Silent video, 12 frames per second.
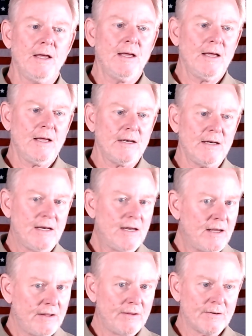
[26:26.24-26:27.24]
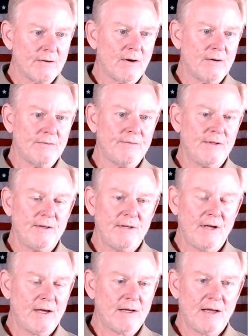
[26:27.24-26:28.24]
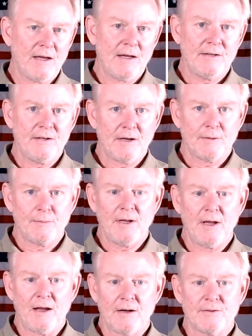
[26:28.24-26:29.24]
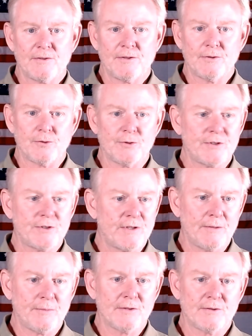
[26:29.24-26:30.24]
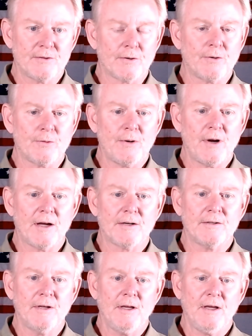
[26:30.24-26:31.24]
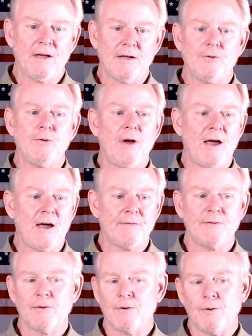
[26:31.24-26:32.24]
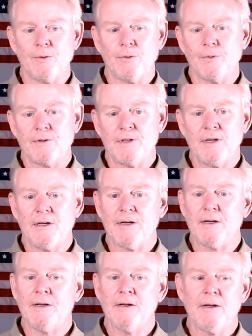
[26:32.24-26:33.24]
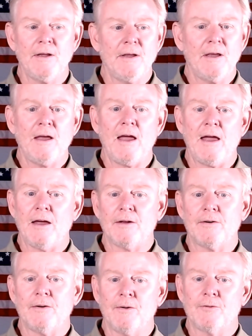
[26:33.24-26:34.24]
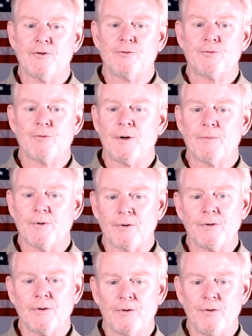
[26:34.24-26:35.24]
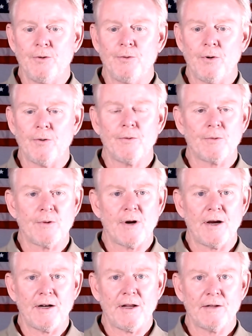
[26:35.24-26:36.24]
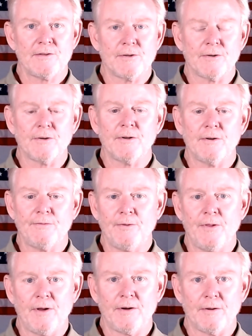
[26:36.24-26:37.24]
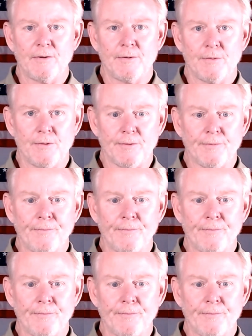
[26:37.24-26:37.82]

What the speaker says: neither of the Tech A, Tech B answers or statements are correct, and you have to go with D. And just remember, you know the right answer if you think it through.